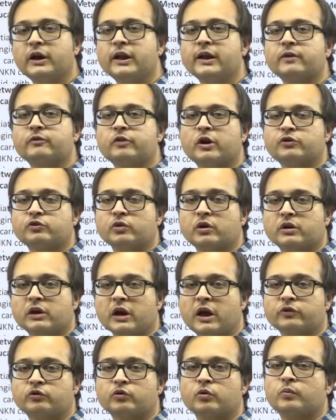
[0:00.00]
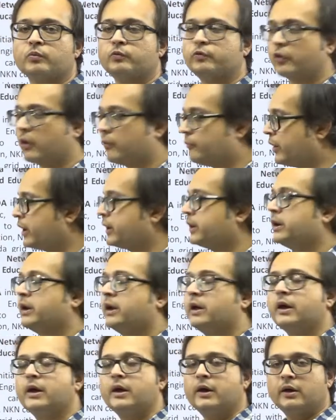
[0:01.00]
virtual classroom from one
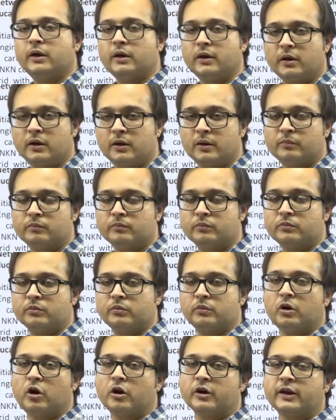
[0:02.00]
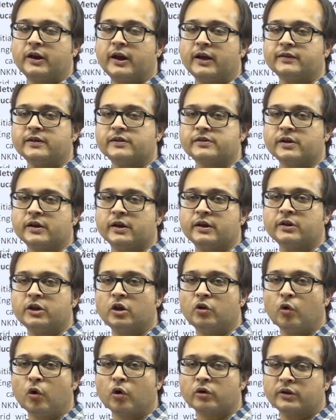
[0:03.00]
organization in the core
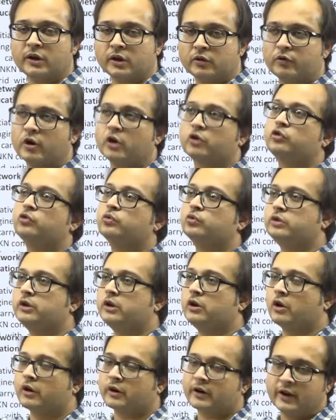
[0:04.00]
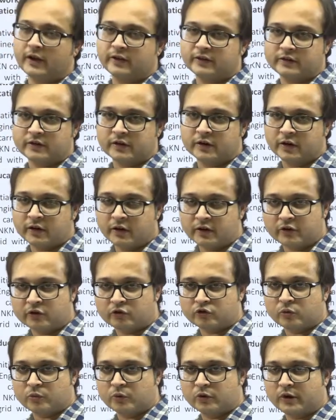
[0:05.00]
network to the organization in the
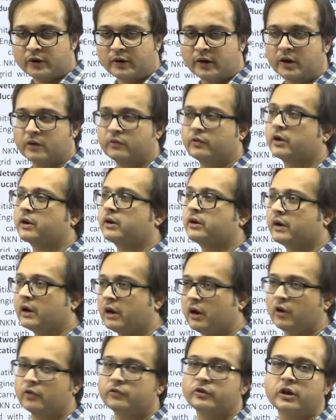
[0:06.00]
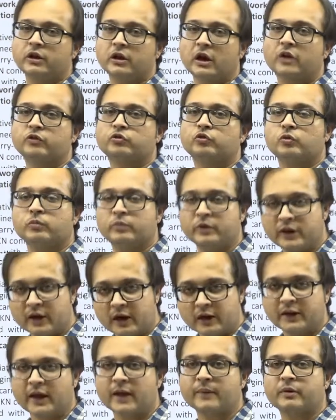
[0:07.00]
distributed network, relay of the classroom,
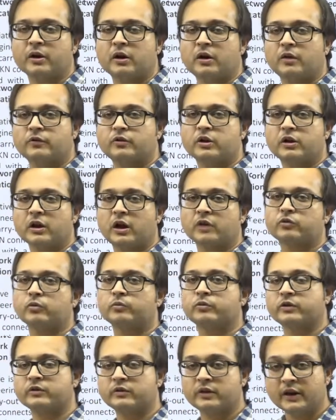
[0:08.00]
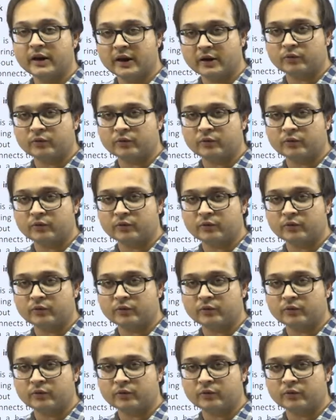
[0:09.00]
real-time relay of the classroom. Since the network